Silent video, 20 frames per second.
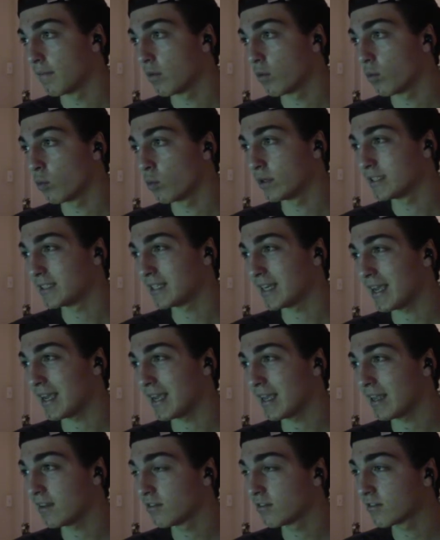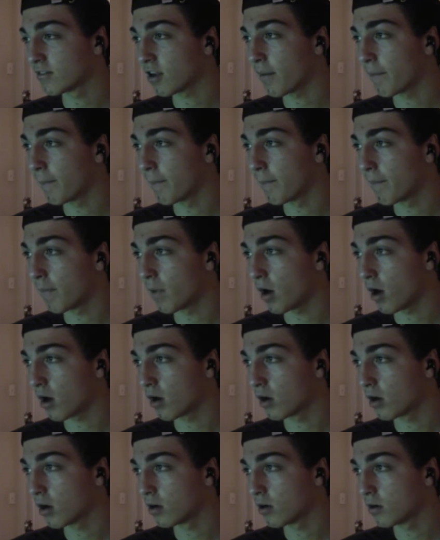which is
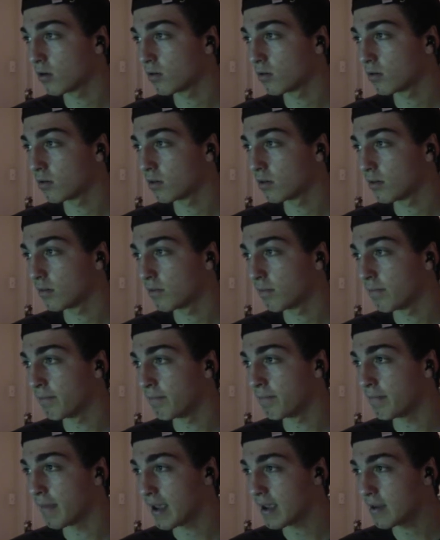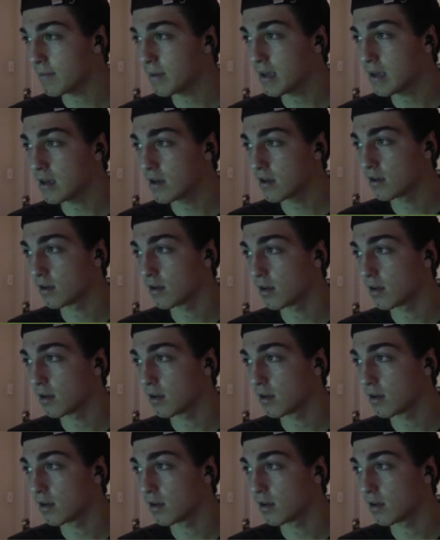tomorrow, maybe.